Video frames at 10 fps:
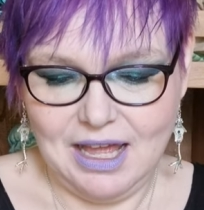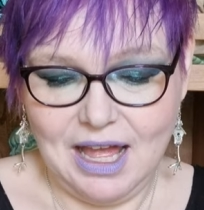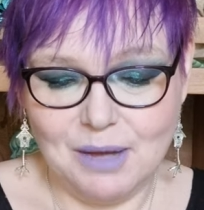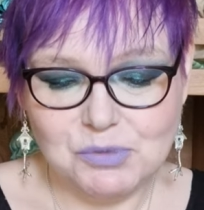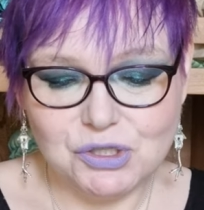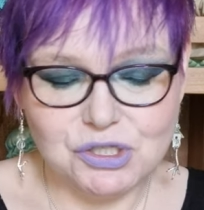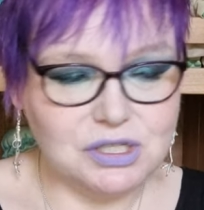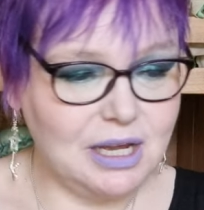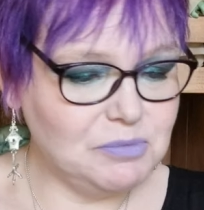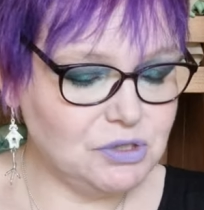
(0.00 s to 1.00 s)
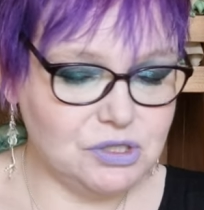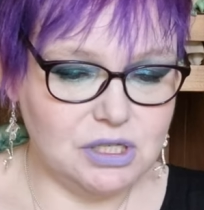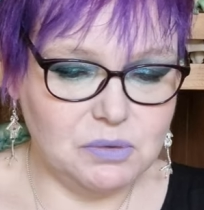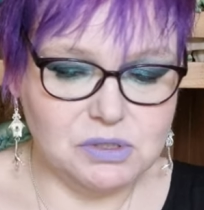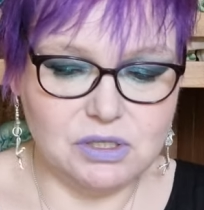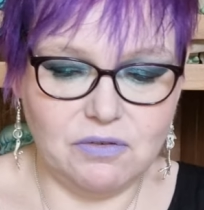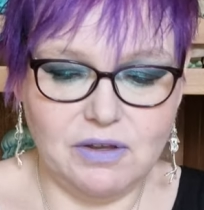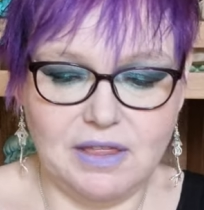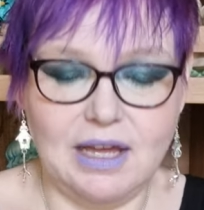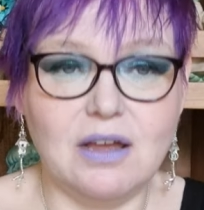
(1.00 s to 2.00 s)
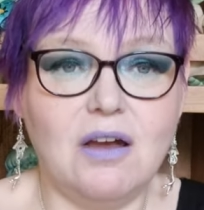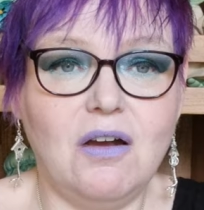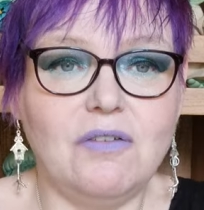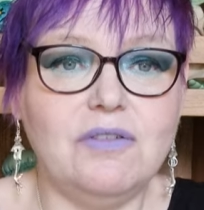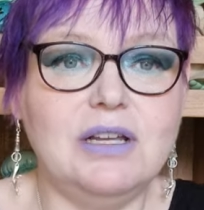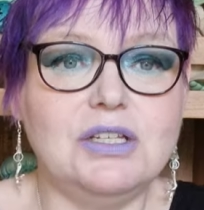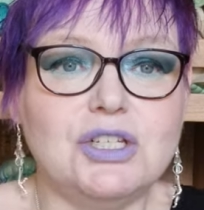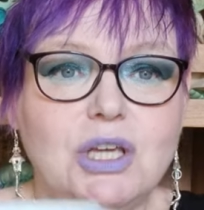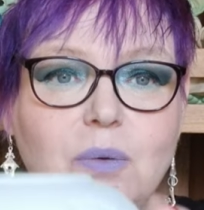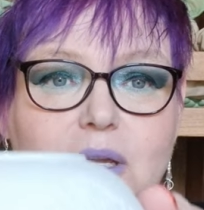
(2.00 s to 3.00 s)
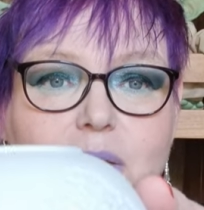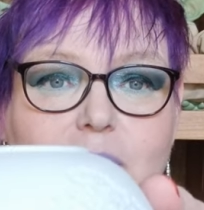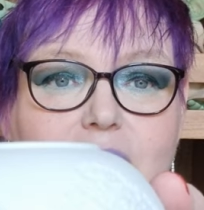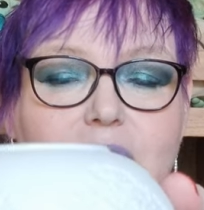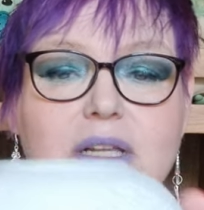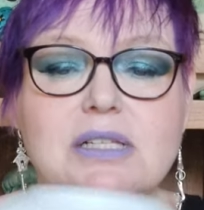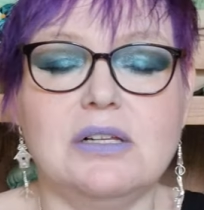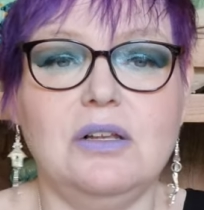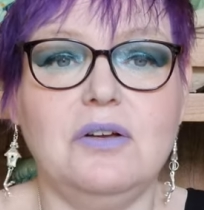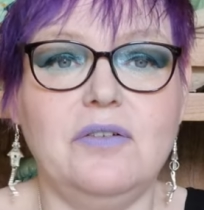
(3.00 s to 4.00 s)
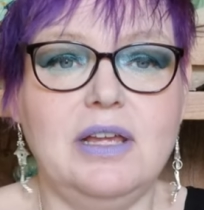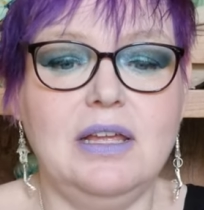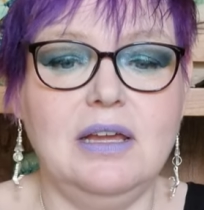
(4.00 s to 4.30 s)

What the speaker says: I'm just so sorry that I can't really show it you in all its glory.